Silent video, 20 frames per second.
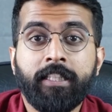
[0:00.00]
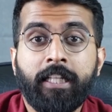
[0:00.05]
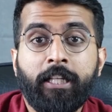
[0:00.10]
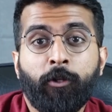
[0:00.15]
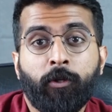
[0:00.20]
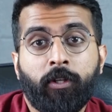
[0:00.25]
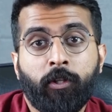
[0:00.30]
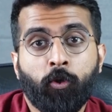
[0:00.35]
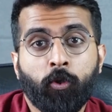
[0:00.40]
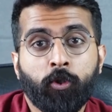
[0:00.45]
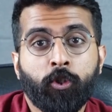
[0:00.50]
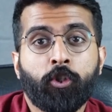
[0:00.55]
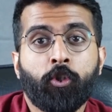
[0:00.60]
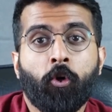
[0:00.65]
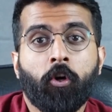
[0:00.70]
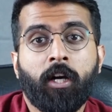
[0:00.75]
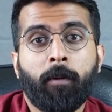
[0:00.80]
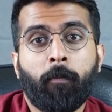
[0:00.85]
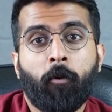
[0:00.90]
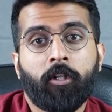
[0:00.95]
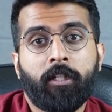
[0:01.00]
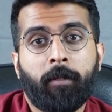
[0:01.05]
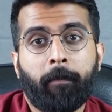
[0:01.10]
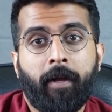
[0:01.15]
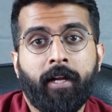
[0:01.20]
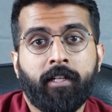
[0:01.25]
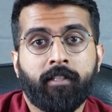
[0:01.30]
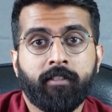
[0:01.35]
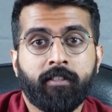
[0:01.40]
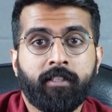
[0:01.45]
Then you can also talk about
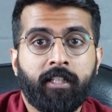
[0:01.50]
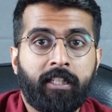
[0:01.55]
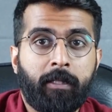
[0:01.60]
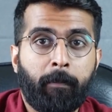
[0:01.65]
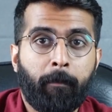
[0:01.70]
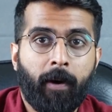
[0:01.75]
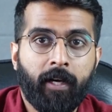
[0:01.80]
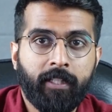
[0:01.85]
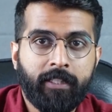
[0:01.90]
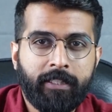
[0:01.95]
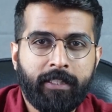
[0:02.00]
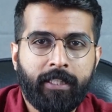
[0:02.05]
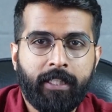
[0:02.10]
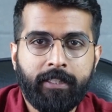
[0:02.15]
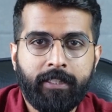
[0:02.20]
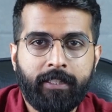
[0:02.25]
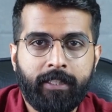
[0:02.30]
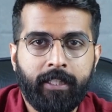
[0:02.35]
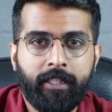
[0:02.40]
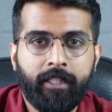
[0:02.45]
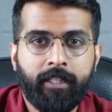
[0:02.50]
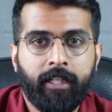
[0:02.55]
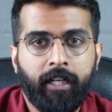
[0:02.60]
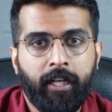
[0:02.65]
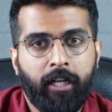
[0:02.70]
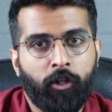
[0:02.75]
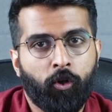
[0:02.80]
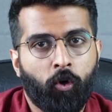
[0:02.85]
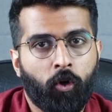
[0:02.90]
the measures that the mother can take